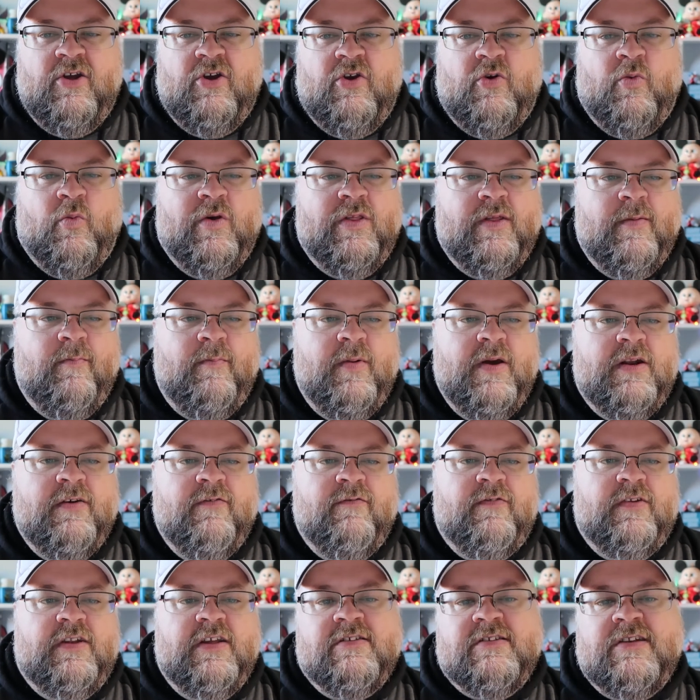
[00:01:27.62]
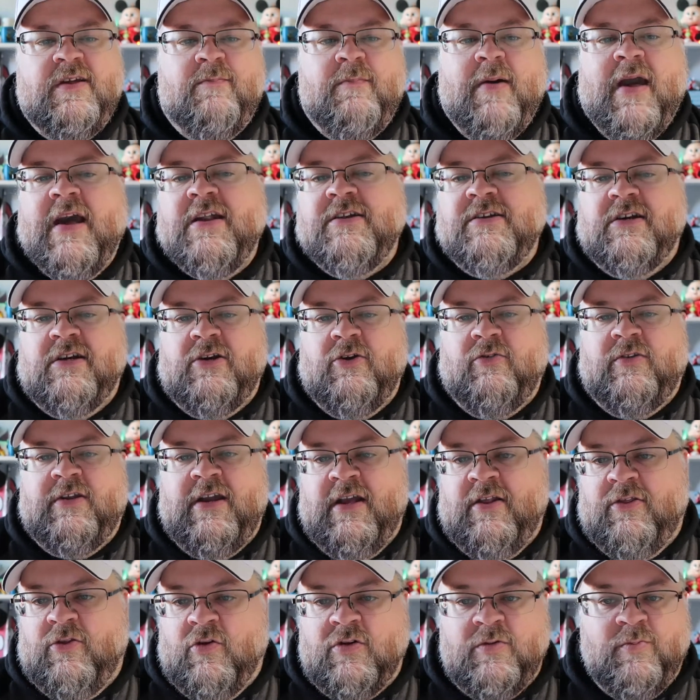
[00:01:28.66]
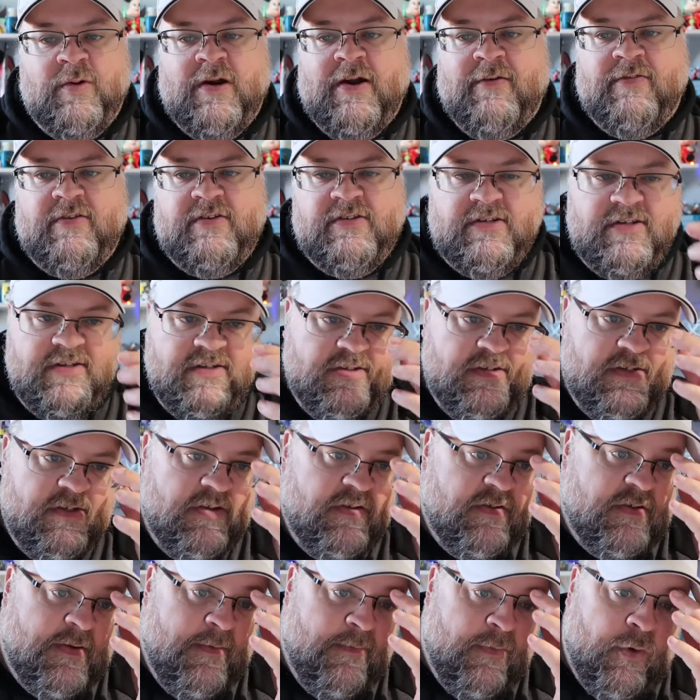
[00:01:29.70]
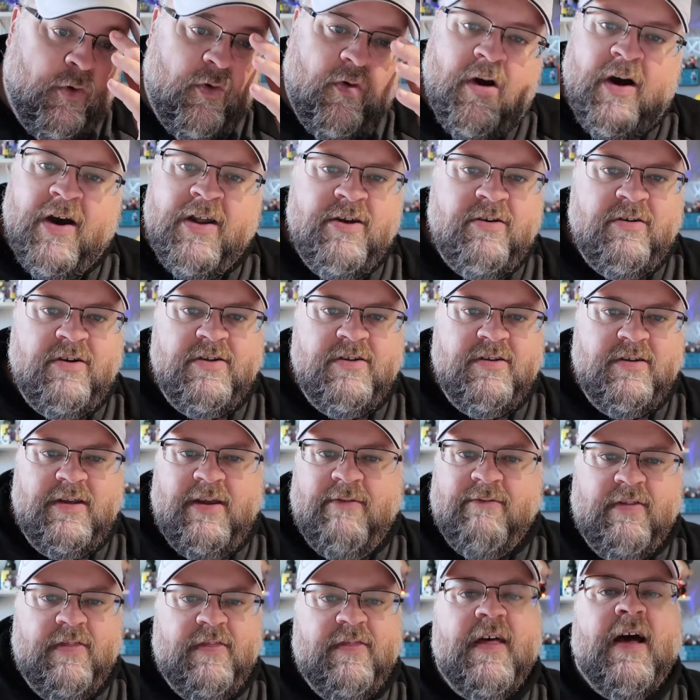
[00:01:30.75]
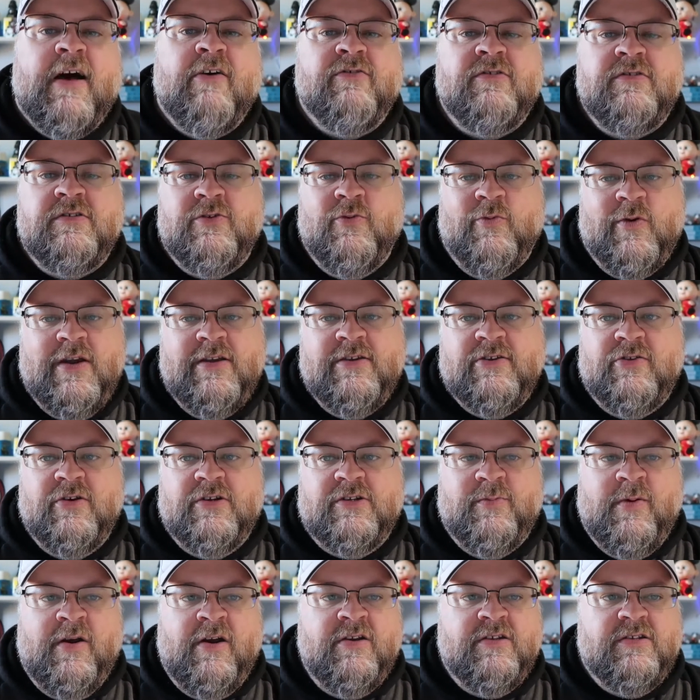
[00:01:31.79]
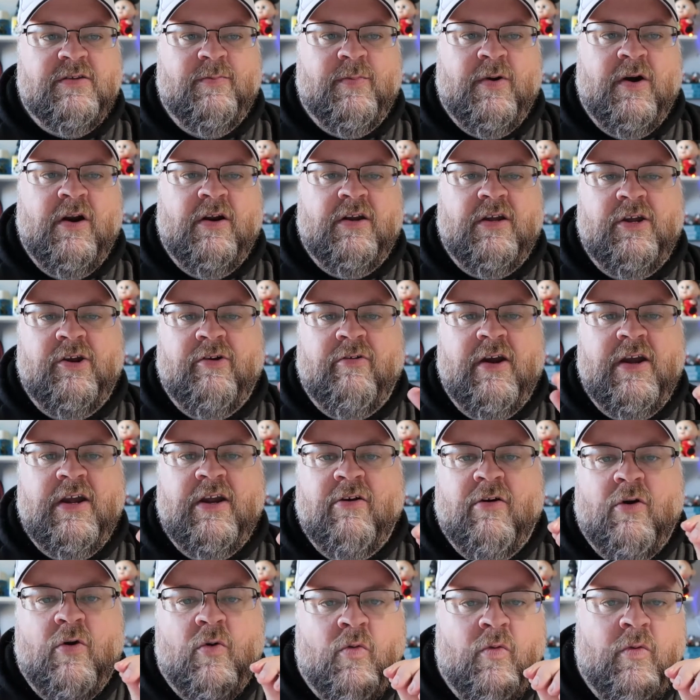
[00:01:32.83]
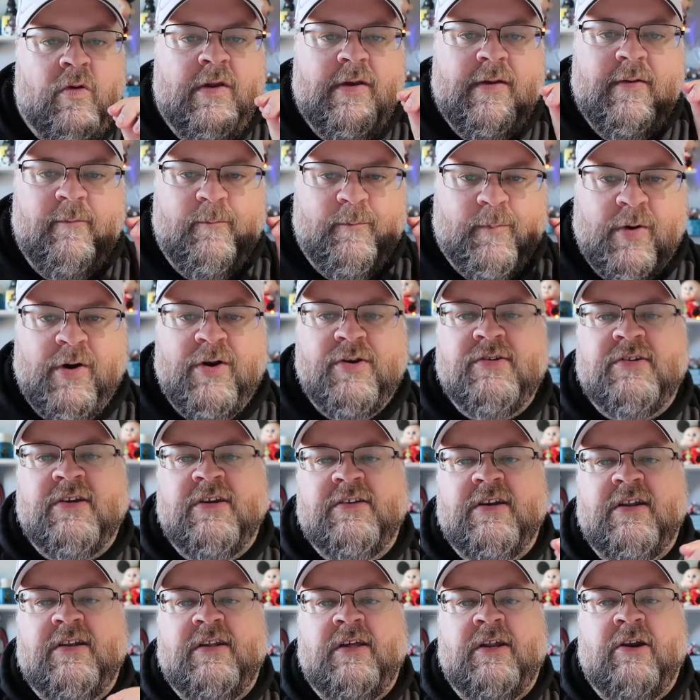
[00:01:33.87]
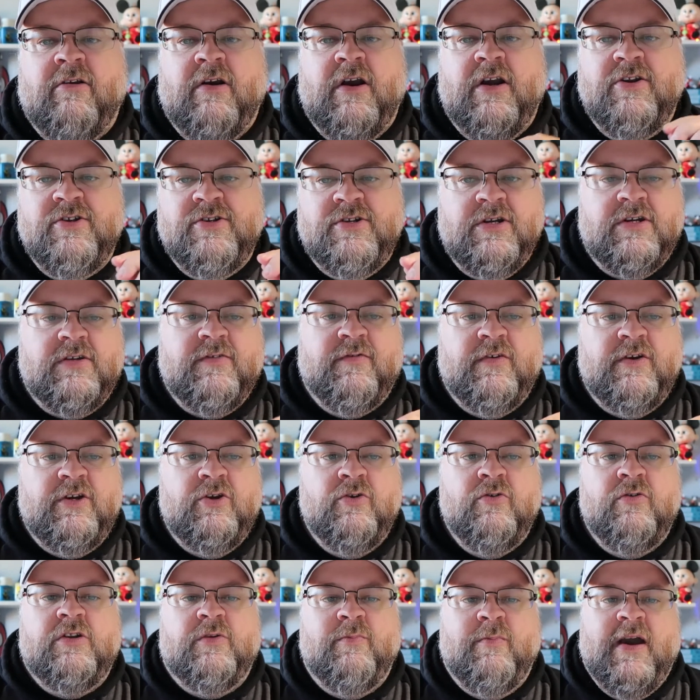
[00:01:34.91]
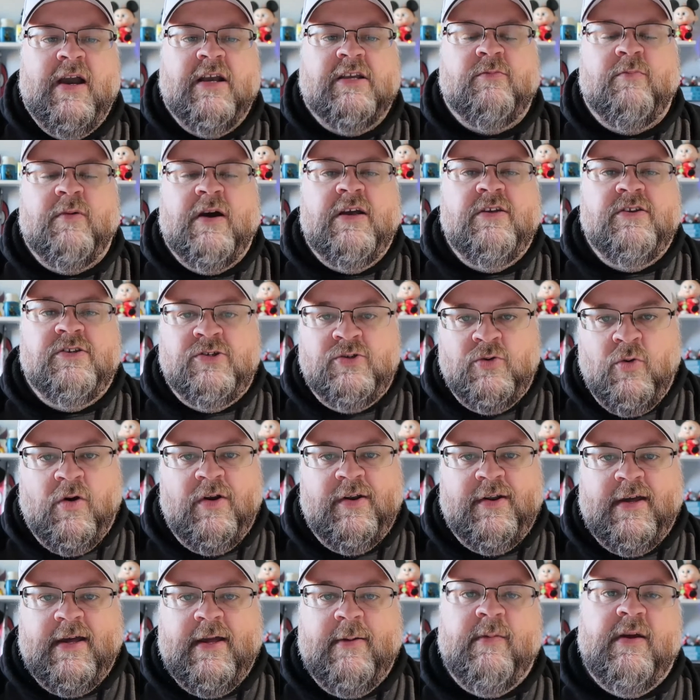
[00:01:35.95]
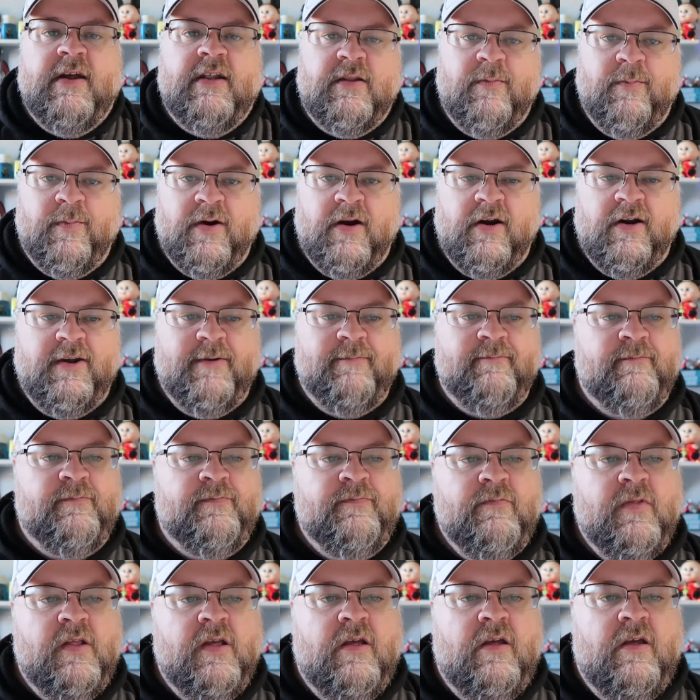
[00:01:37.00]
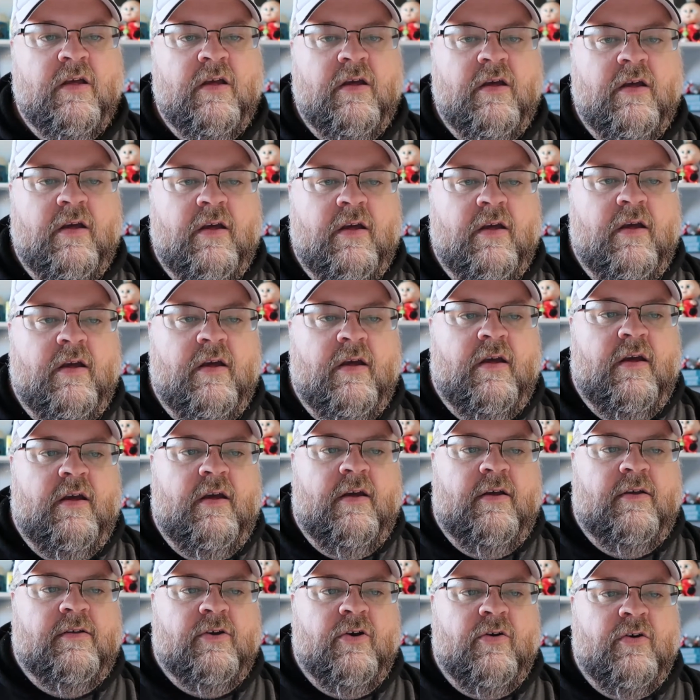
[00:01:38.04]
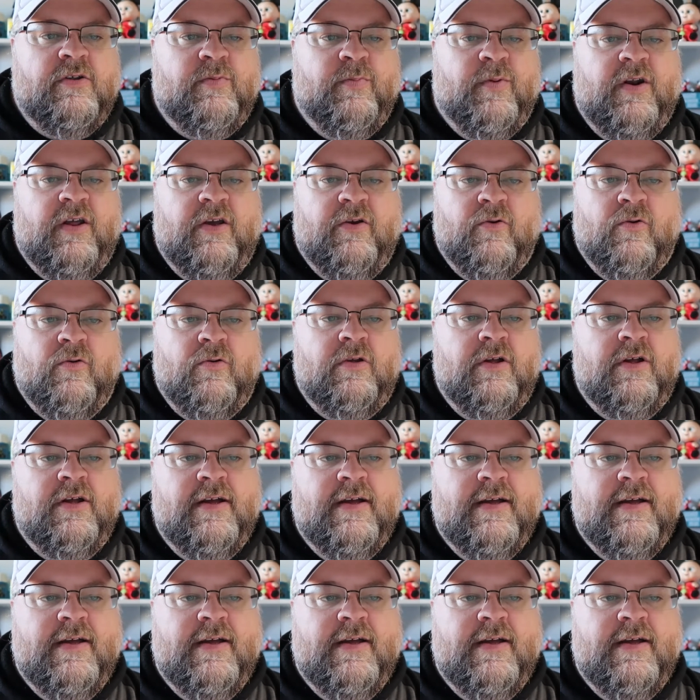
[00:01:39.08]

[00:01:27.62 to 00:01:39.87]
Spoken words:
with a bit of Disney magic, you'll take those preferences, sift through hundreds, even thousands of ways to experience the park, and create your own personalized itinerary just for you to maximize your time at the park. So it's pretty cool.